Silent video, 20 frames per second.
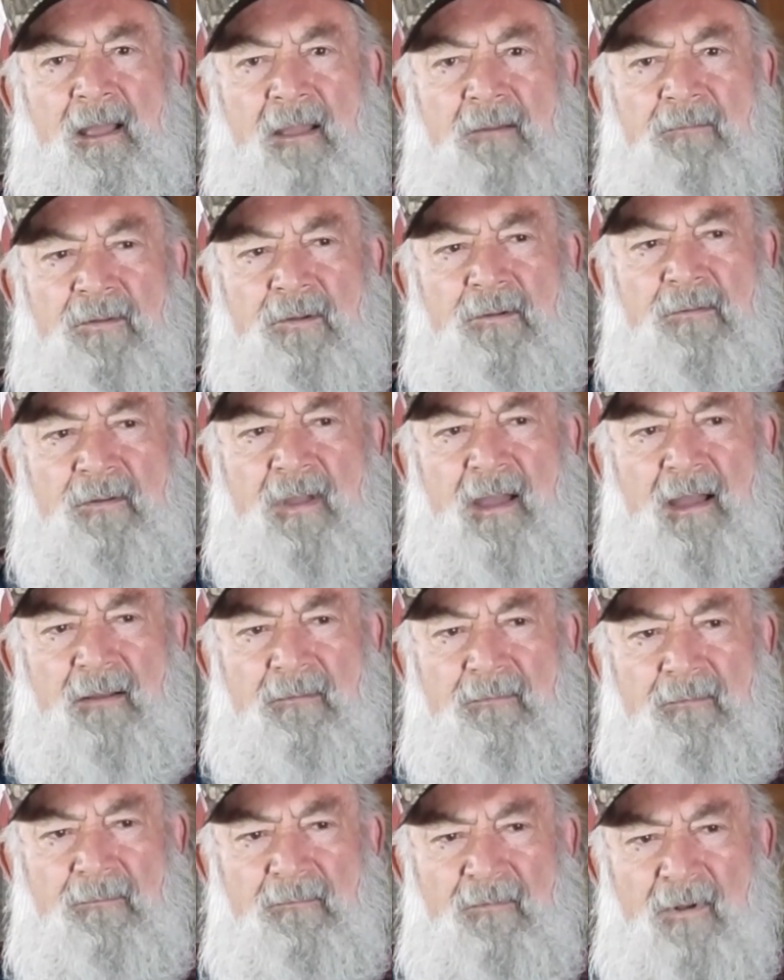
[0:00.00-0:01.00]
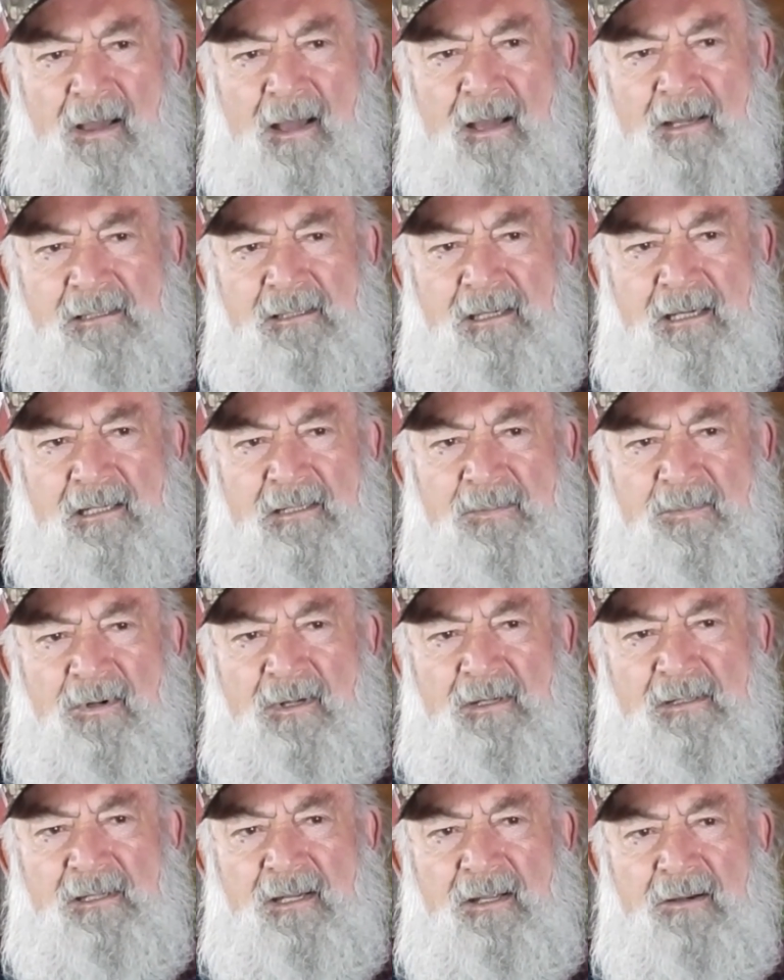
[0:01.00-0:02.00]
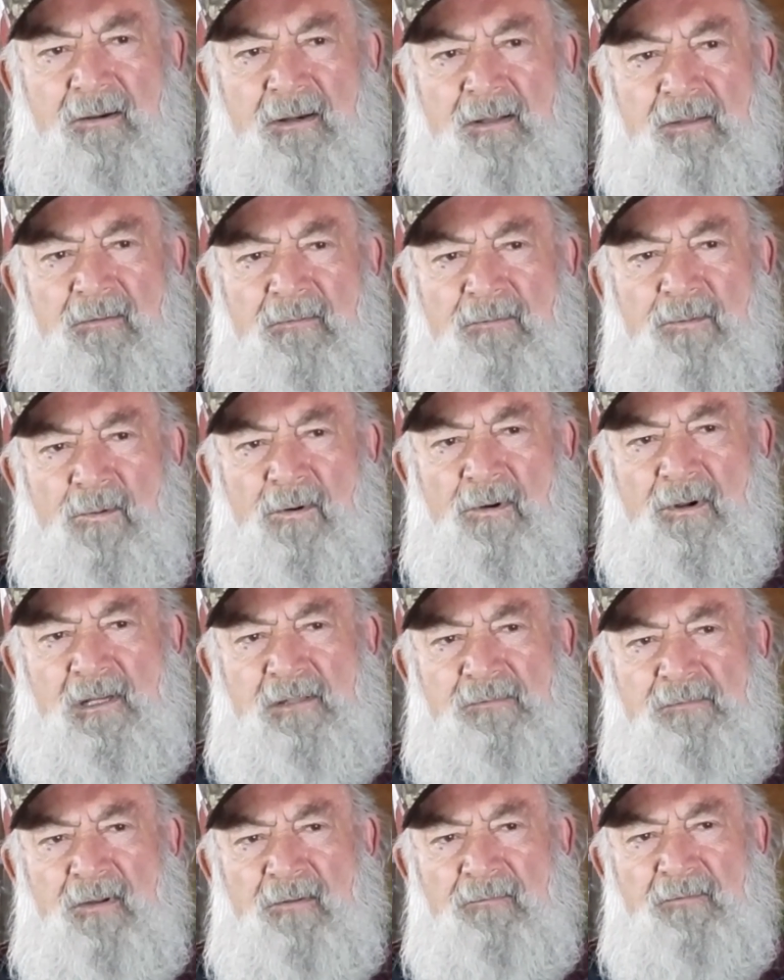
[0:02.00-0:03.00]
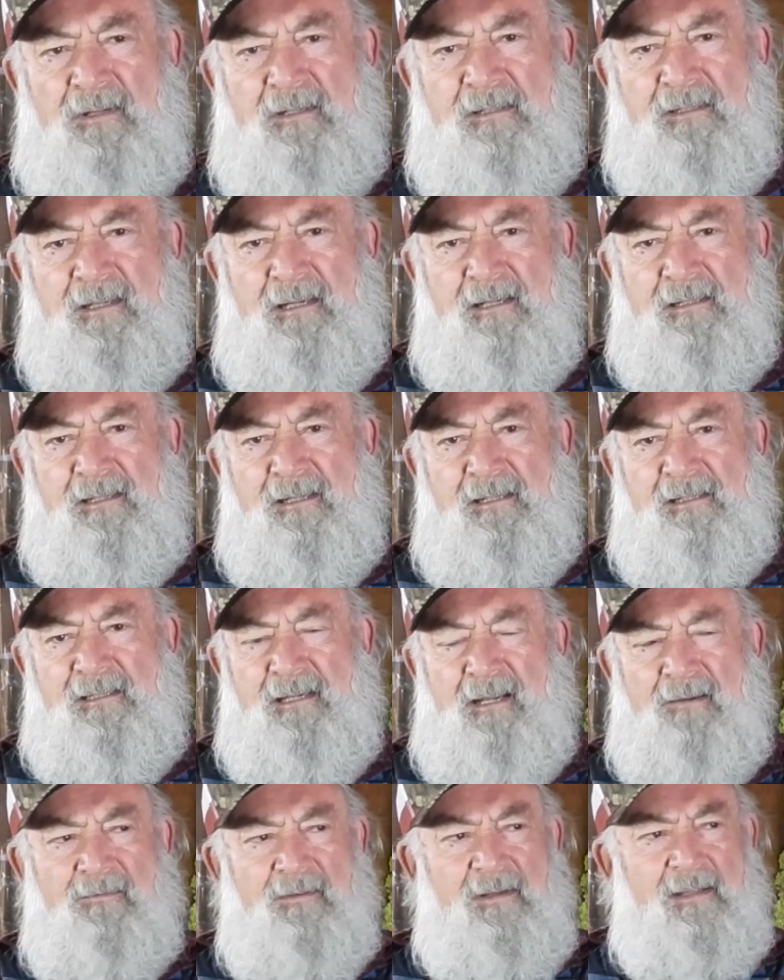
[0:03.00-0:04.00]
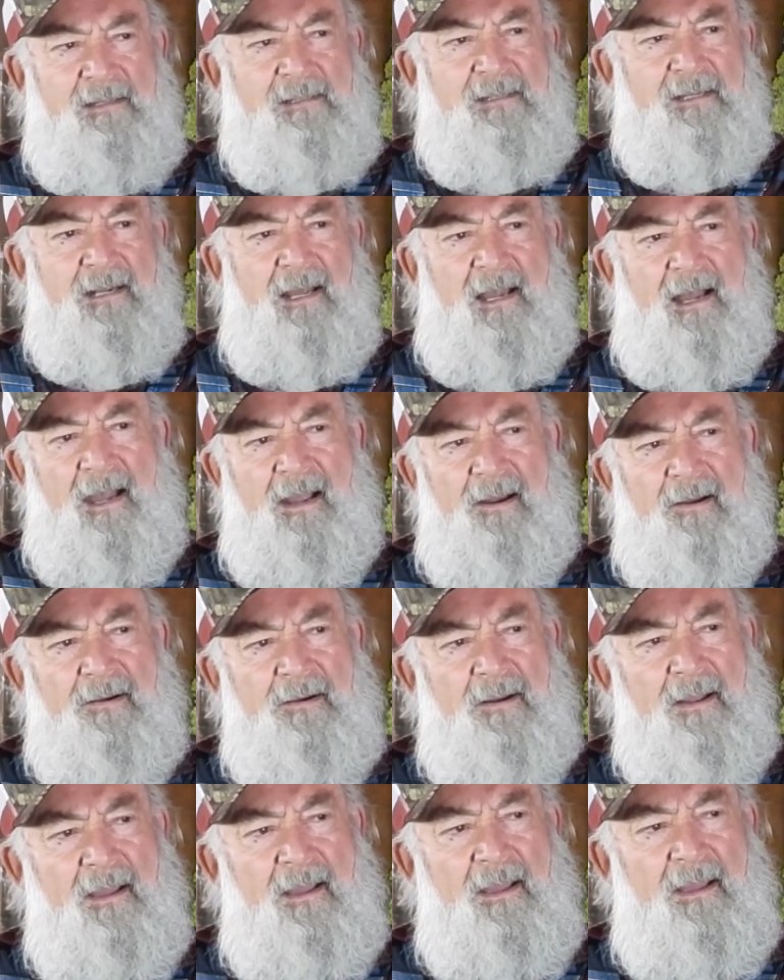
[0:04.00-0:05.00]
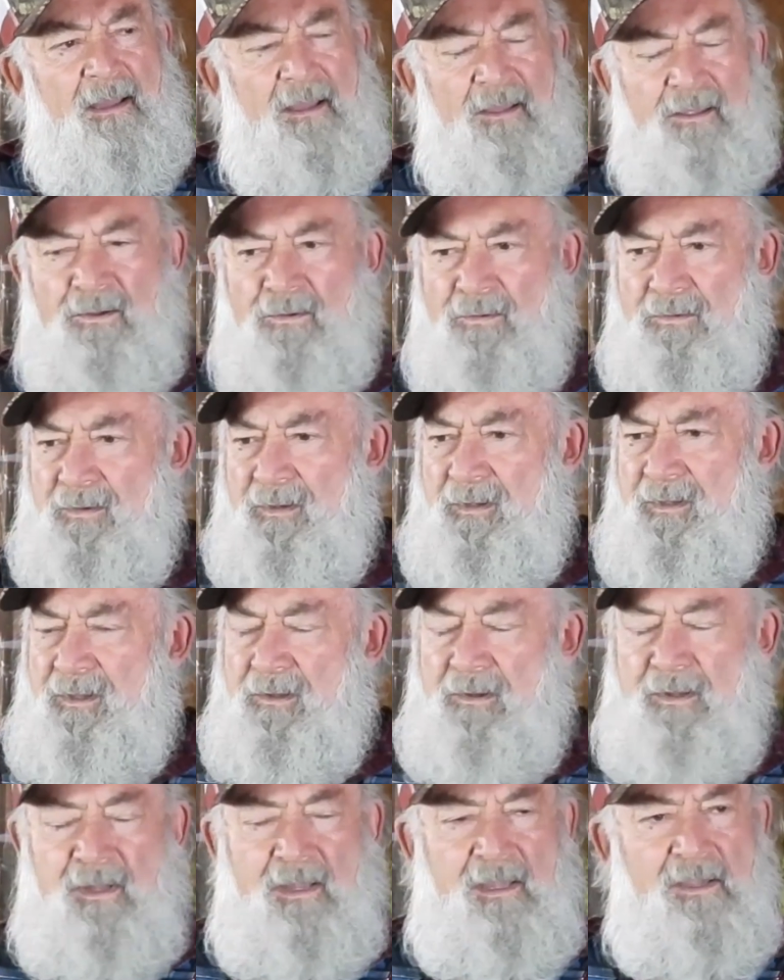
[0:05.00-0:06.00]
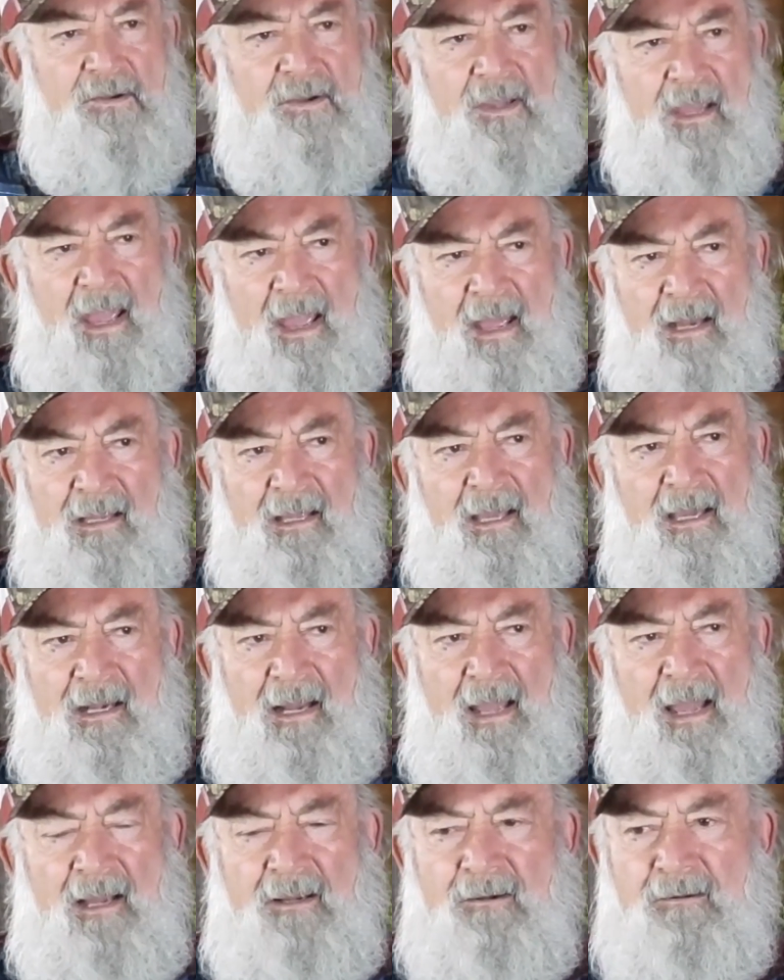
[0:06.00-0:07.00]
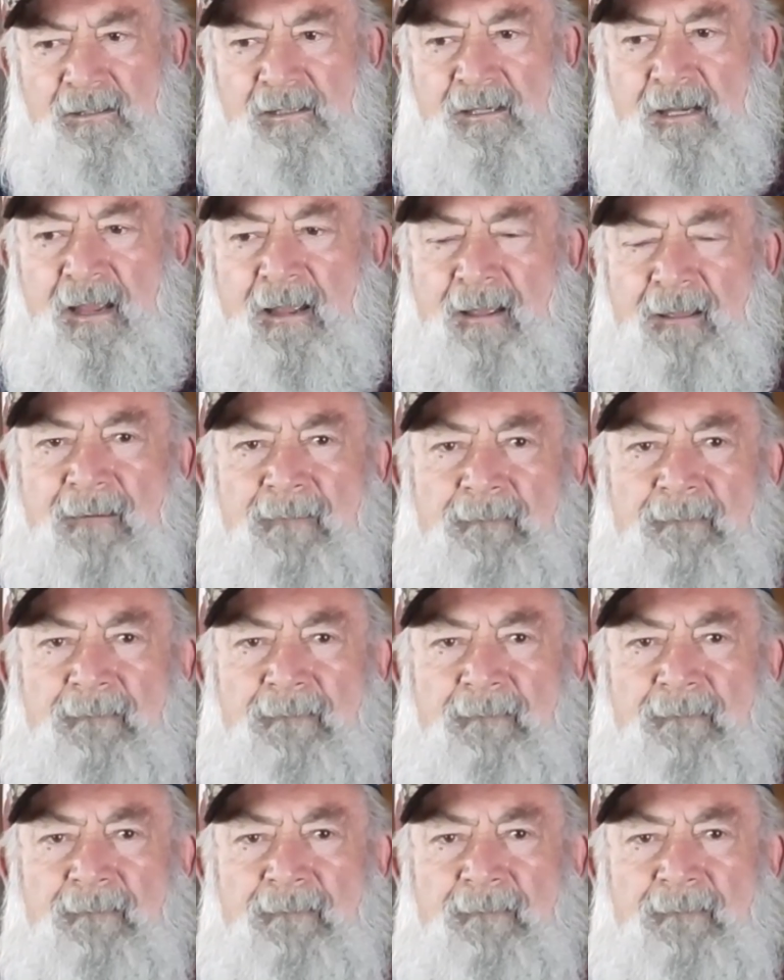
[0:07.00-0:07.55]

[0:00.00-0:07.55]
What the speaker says: If you've got velocity spreads that are in the 40s, 50s, 60s, 70s and higher, you can't get accuracy.